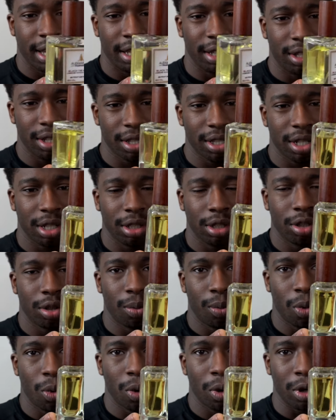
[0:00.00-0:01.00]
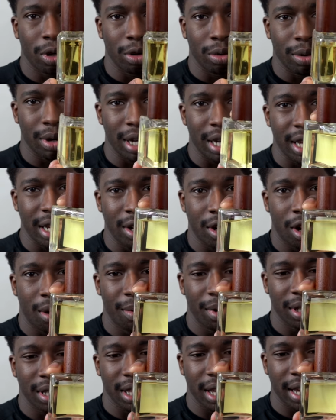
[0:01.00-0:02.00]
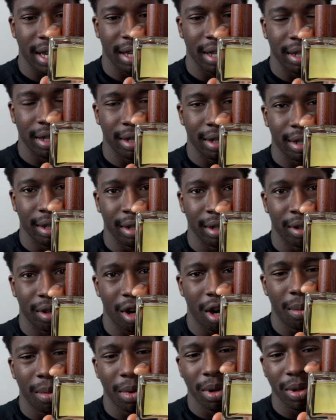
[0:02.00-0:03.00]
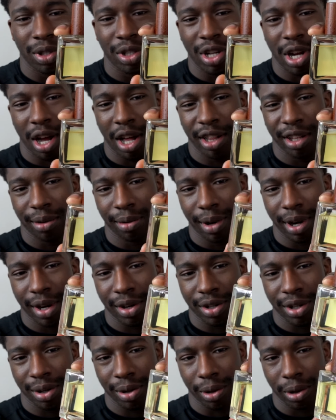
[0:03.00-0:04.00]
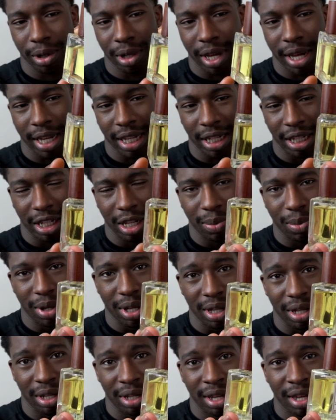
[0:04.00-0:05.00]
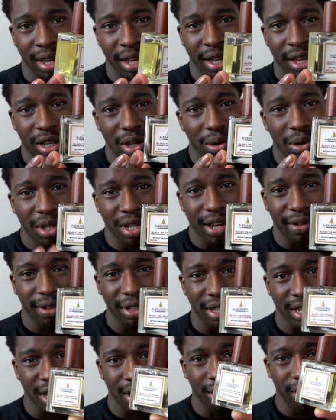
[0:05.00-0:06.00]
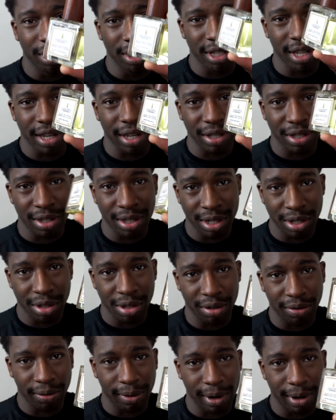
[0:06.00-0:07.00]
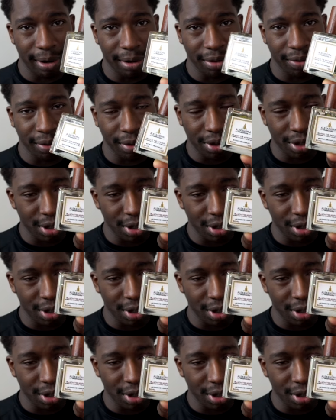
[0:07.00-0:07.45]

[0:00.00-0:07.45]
It looks a little more green, almost like a almost Jolly Rancher or like lemon. You can definitely tell it looks like a citrus fragrance for